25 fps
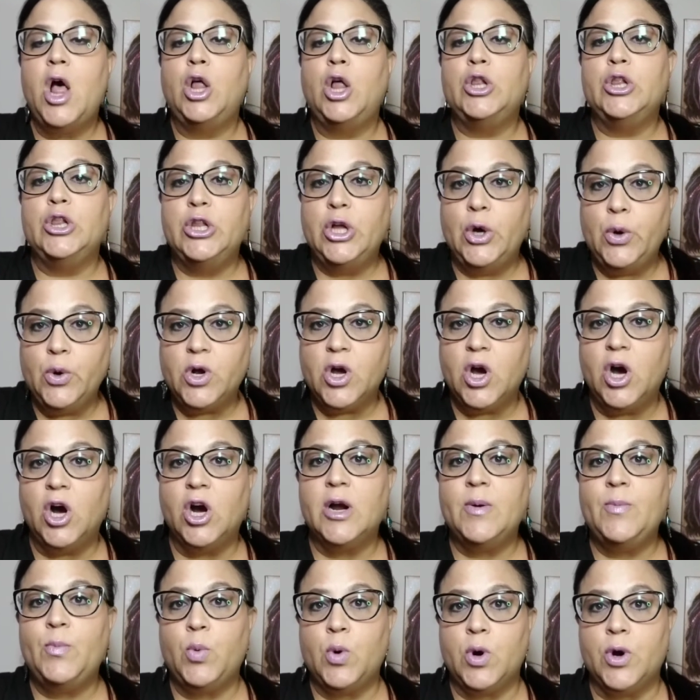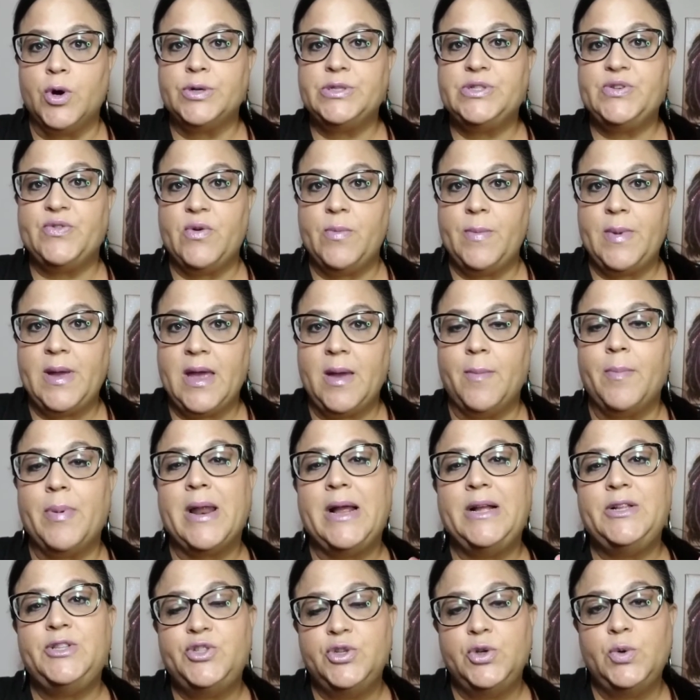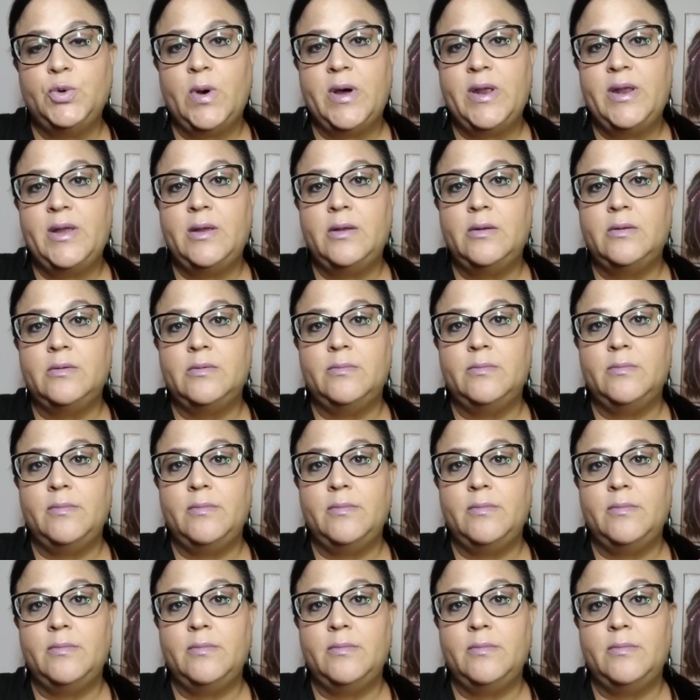Low carb works for me. But I do want to